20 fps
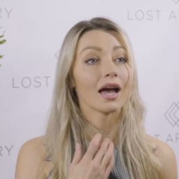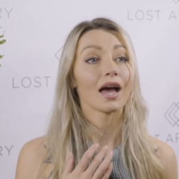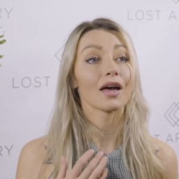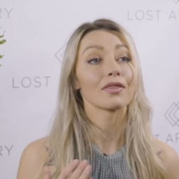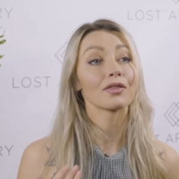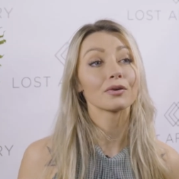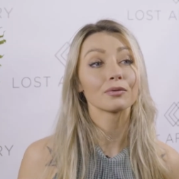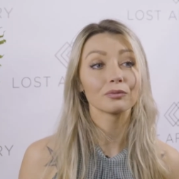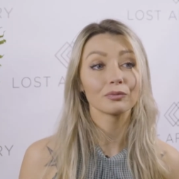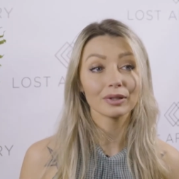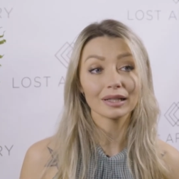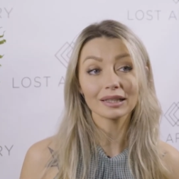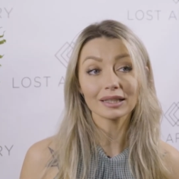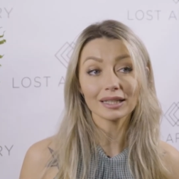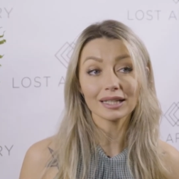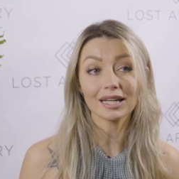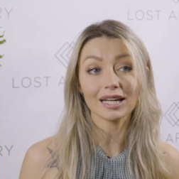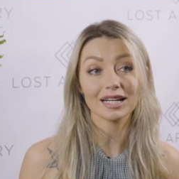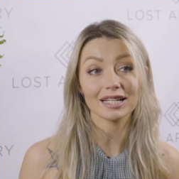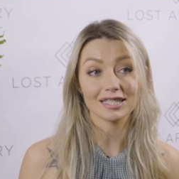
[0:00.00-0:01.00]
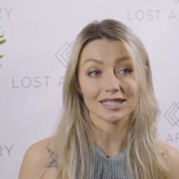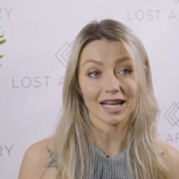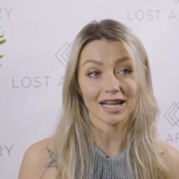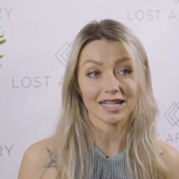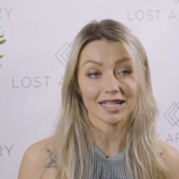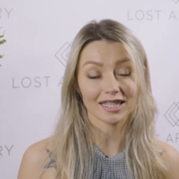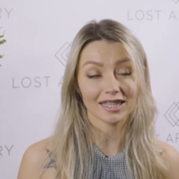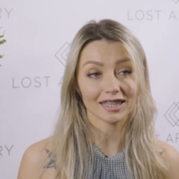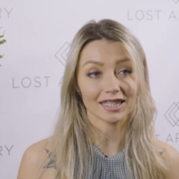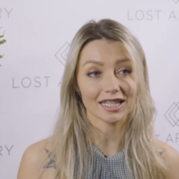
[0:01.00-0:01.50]
And the really
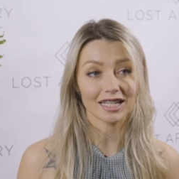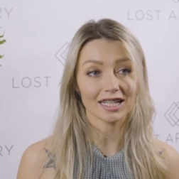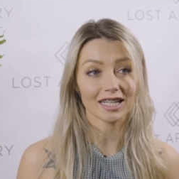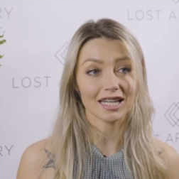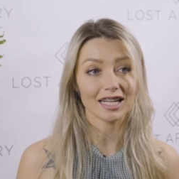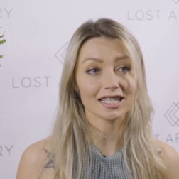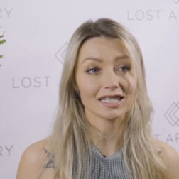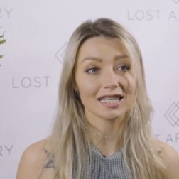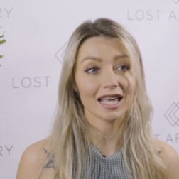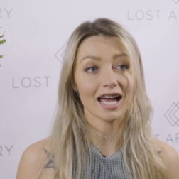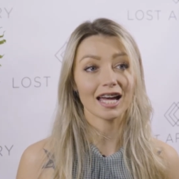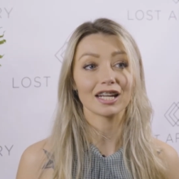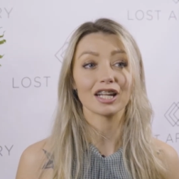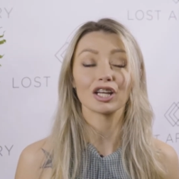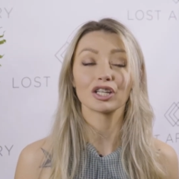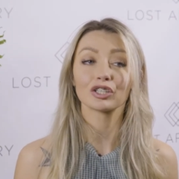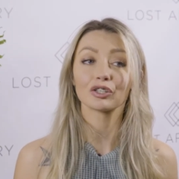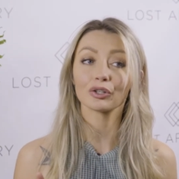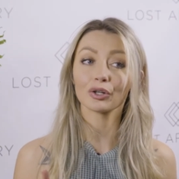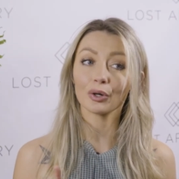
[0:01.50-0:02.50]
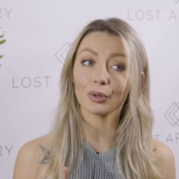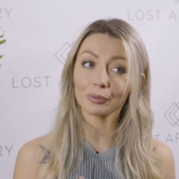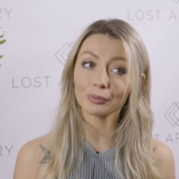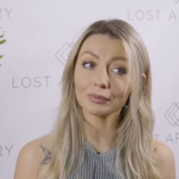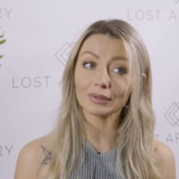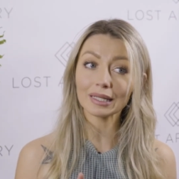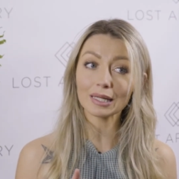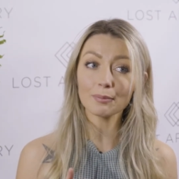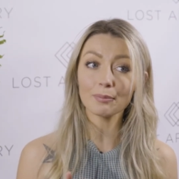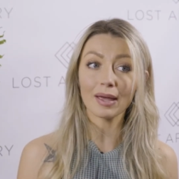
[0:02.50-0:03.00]
exciting thing is that you're
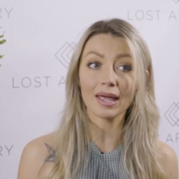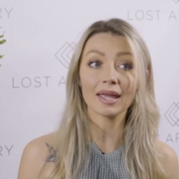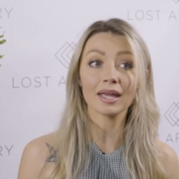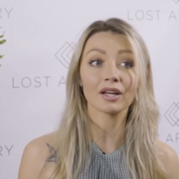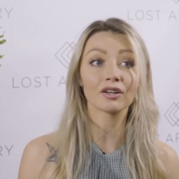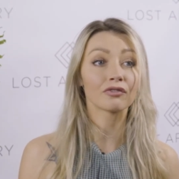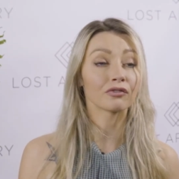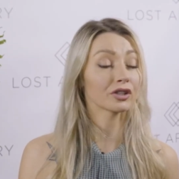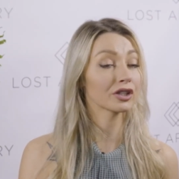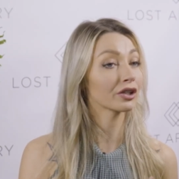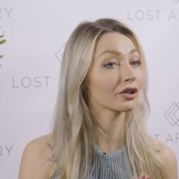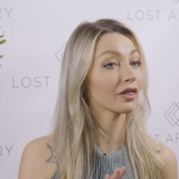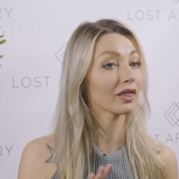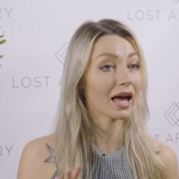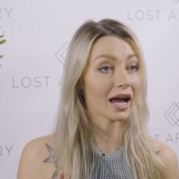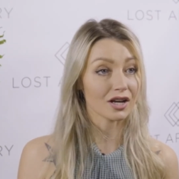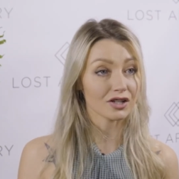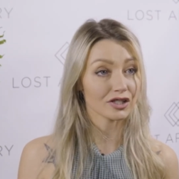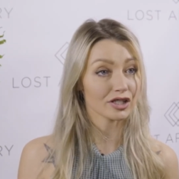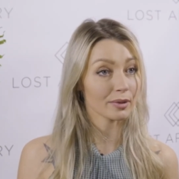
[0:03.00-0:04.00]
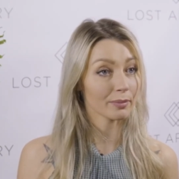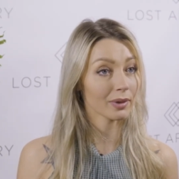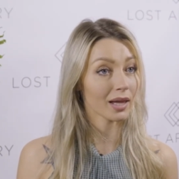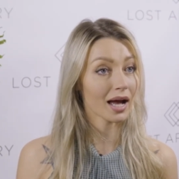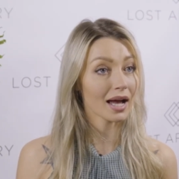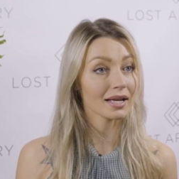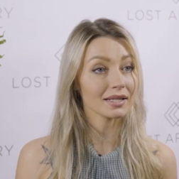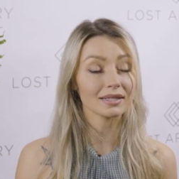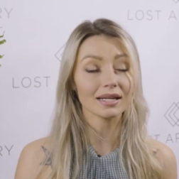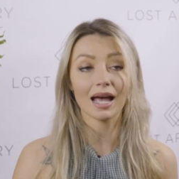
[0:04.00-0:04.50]
only paying for your lash
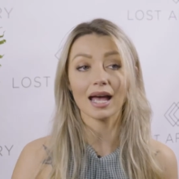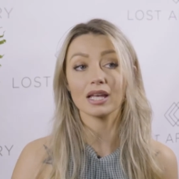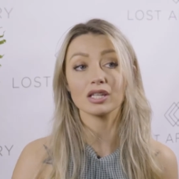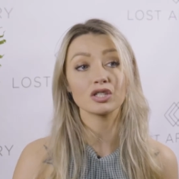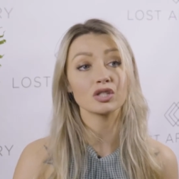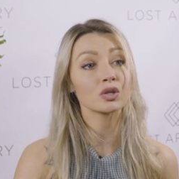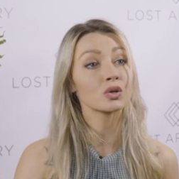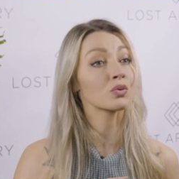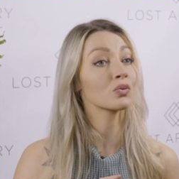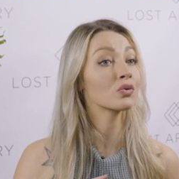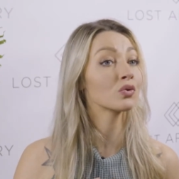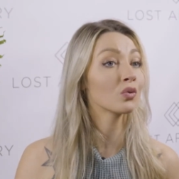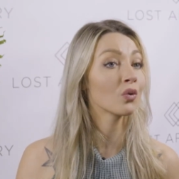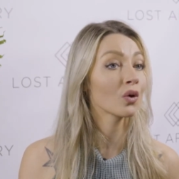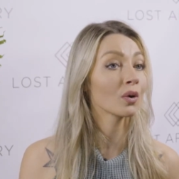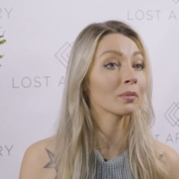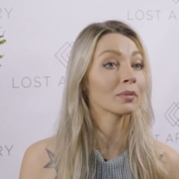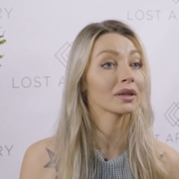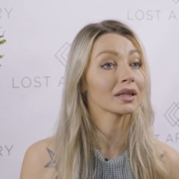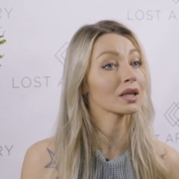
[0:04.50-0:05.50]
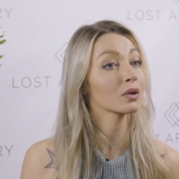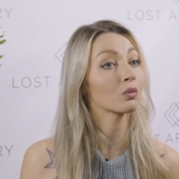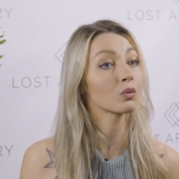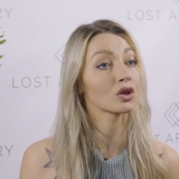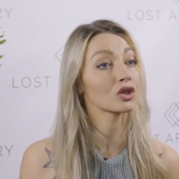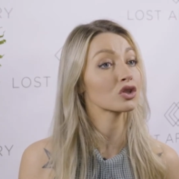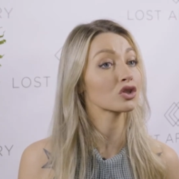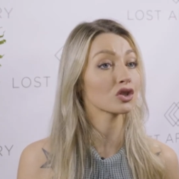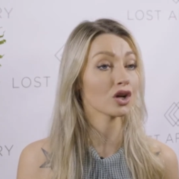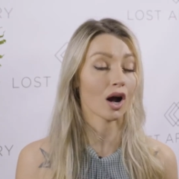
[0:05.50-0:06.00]
supplies as you normally
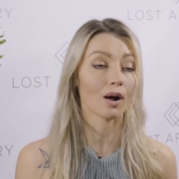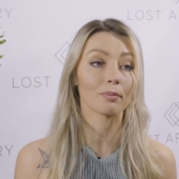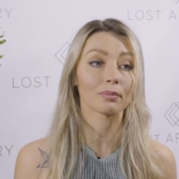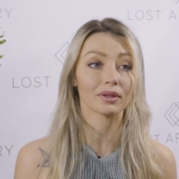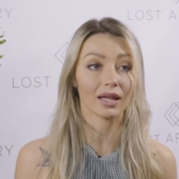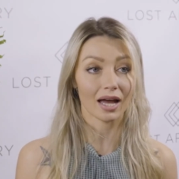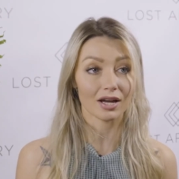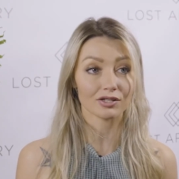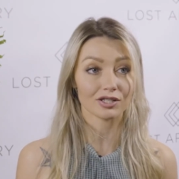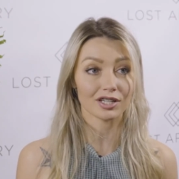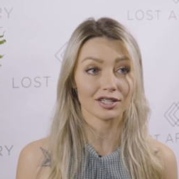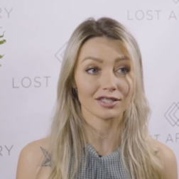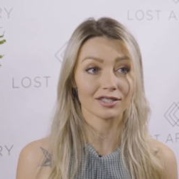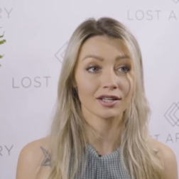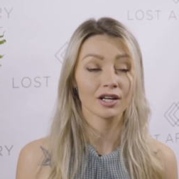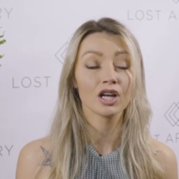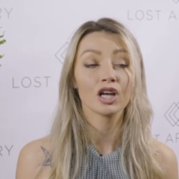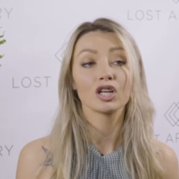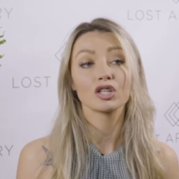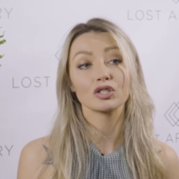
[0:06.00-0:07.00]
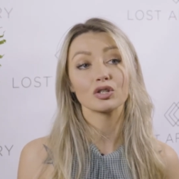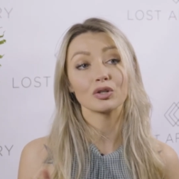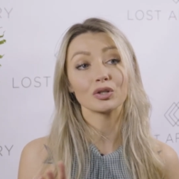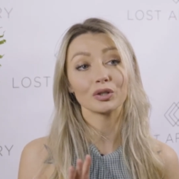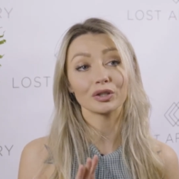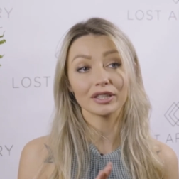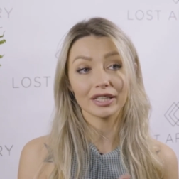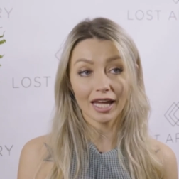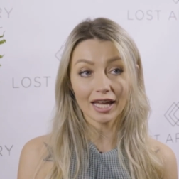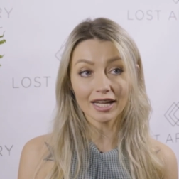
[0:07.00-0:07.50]
would shop lashes. So
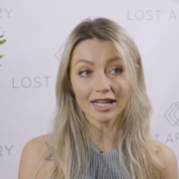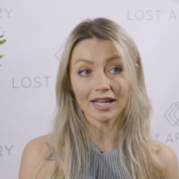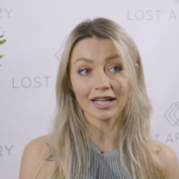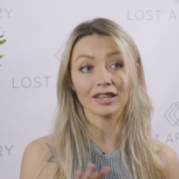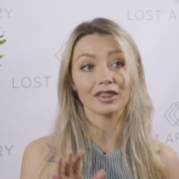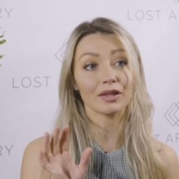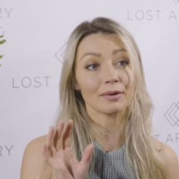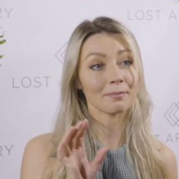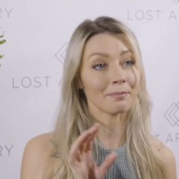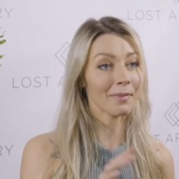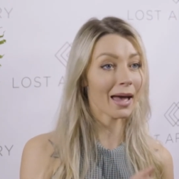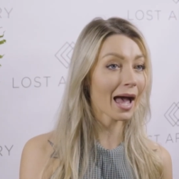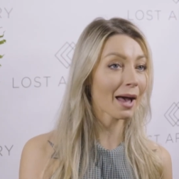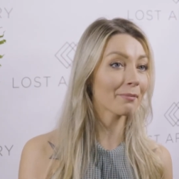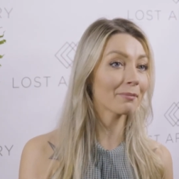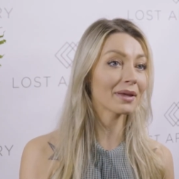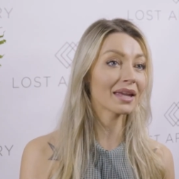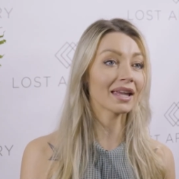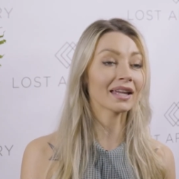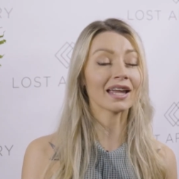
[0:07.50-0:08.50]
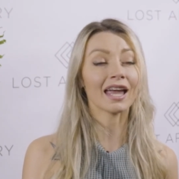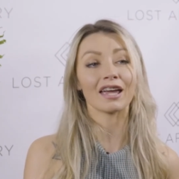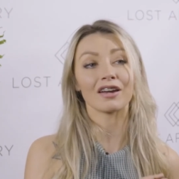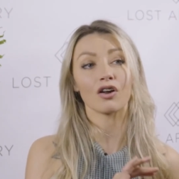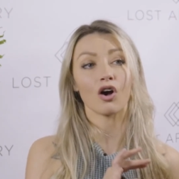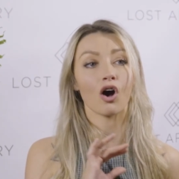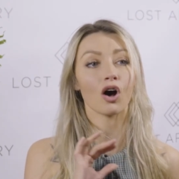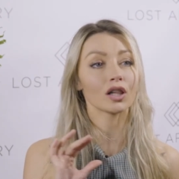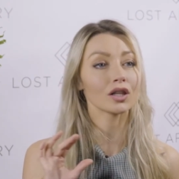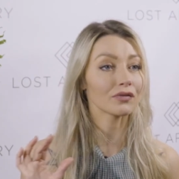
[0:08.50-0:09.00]
you're getting the mapping and
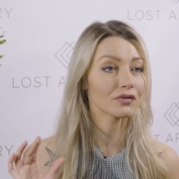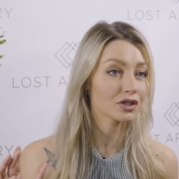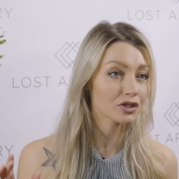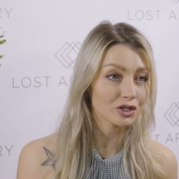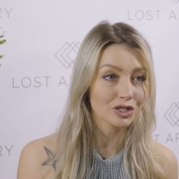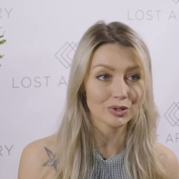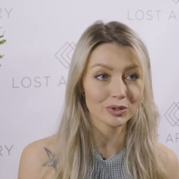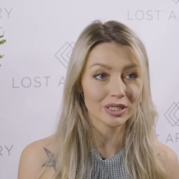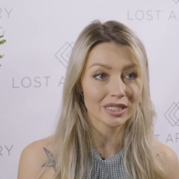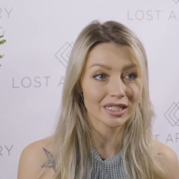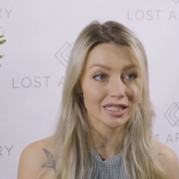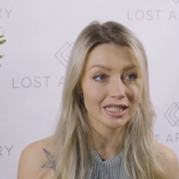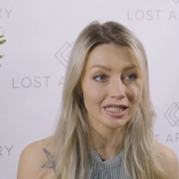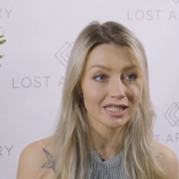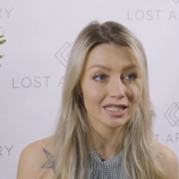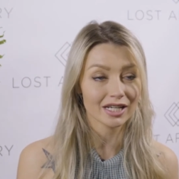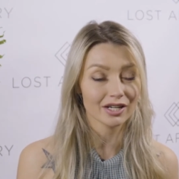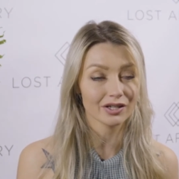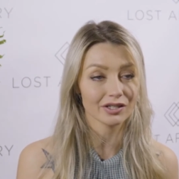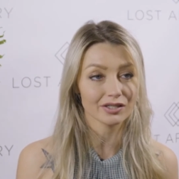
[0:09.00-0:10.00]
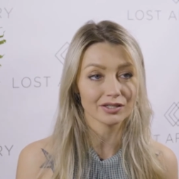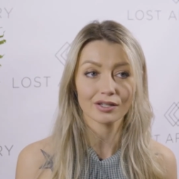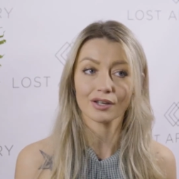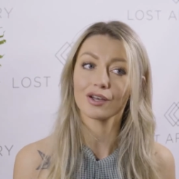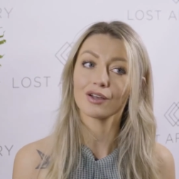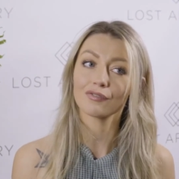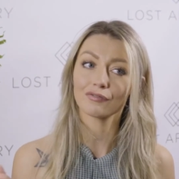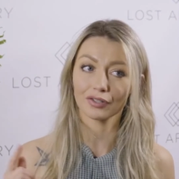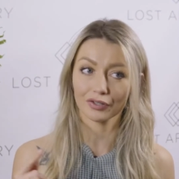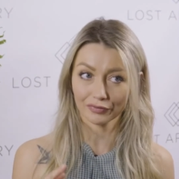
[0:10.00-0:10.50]
all of the juicy details
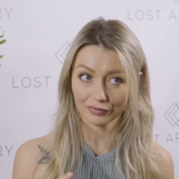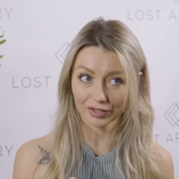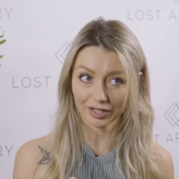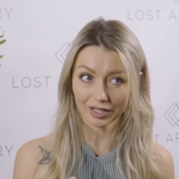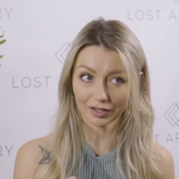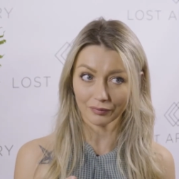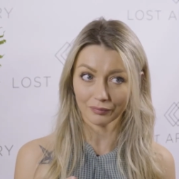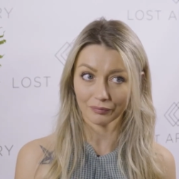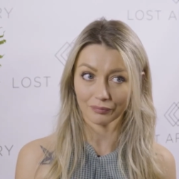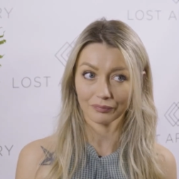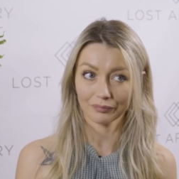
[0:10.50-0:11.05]
for free.